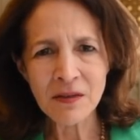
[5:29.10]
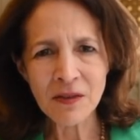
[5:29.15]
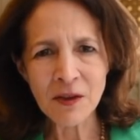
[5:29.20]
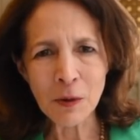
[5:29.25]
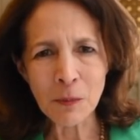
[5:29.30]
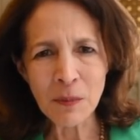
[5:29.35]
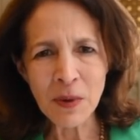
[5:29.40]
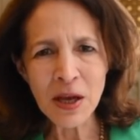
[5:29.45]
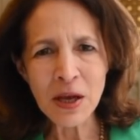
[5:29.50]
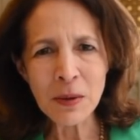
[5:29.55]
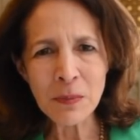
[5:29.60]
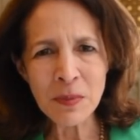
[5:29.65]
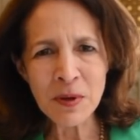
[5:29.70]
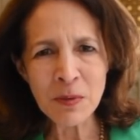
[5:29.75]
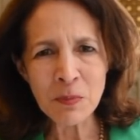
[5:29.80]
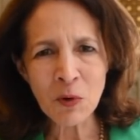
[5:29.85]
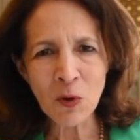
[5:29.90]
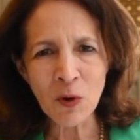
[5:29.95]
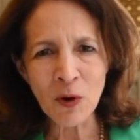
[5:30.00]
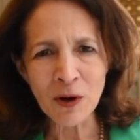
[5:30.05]
there may
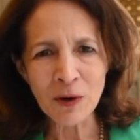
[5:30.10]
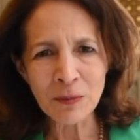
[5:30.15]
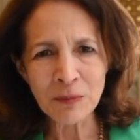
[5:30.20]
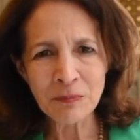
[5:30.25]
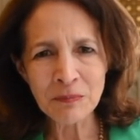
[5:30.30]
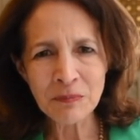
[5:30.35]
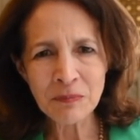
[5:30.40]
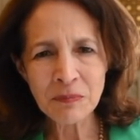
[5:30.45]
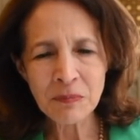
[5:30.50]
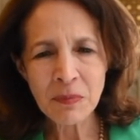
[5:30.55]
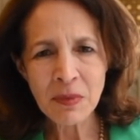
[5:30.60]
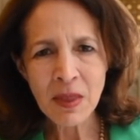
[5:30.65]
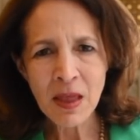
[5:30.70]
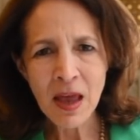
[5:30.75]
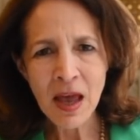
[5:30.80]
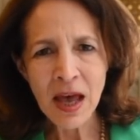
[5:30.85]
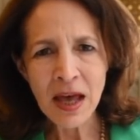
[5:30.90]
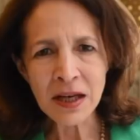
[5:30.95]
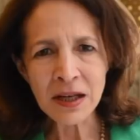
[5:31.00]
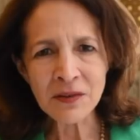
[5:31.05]
be more.
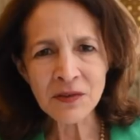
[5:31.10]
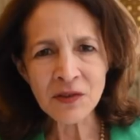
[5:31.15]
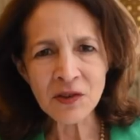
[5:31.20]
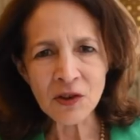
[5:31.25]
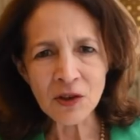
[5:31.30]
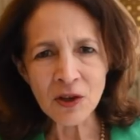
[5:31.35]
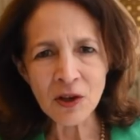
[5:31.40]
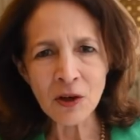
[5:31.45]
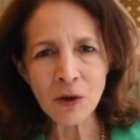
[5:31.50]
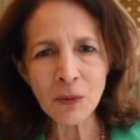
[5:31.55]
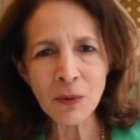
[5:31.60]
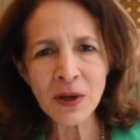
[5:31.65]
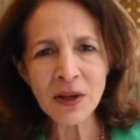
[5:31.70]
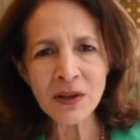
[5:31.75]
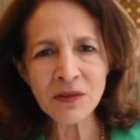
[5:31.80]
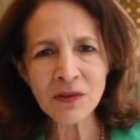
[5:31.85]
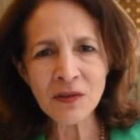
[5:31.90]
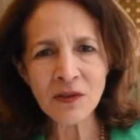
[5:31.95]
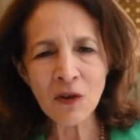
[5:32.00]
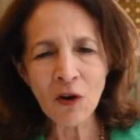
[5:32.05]
And it's
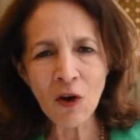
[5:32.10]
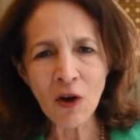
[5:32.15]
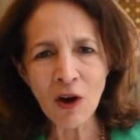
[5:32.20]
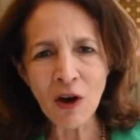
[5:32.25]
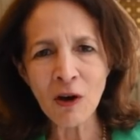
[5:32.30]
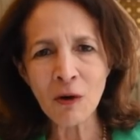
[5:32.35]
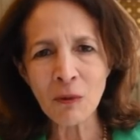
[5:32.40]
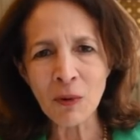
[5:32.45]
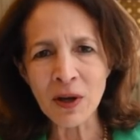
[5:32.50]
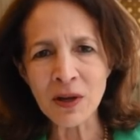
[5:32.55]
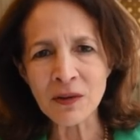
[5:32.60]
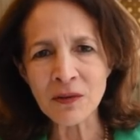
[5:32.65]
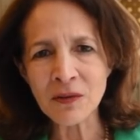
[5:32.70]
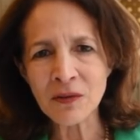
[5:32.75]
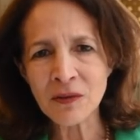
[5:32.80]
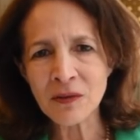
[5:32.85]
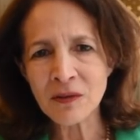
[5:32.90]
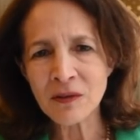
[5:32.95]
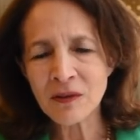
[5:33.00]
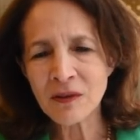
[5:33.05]
always, always
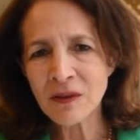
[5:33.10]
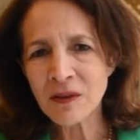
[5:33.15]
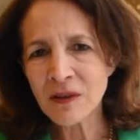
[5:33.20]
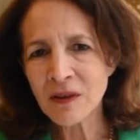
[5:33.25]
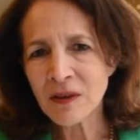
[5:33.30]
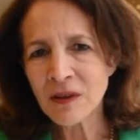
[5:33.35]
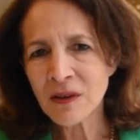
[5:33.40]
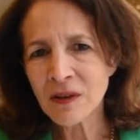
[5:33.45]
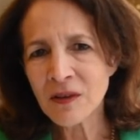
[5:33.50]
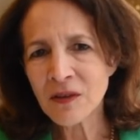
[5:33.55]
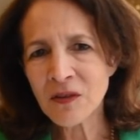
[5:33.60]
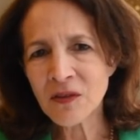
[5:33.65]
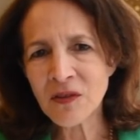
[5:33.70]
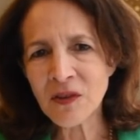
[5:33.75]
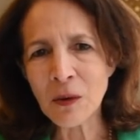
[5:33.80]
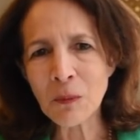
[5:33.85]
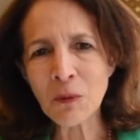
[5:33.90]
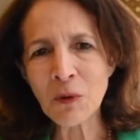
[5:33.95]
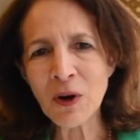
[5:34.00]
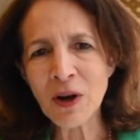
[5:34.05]

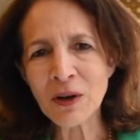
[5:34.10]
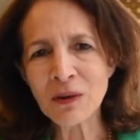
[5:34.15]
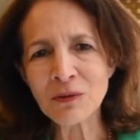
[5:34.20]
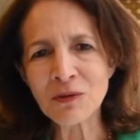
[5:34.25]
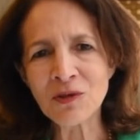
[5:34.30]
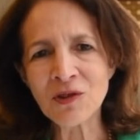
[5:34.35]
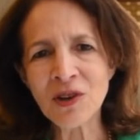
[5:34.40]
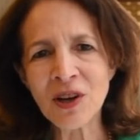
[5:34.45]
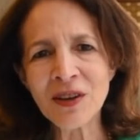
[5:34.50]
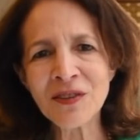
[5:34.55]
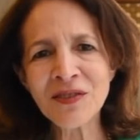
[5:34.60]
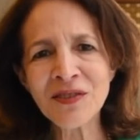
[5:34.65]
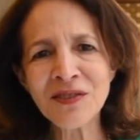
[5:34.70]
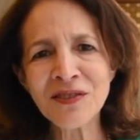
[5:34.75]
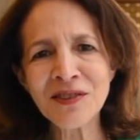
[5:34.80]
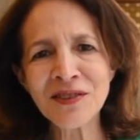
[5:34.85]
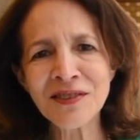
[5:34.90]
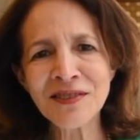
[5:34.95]
somewhere just,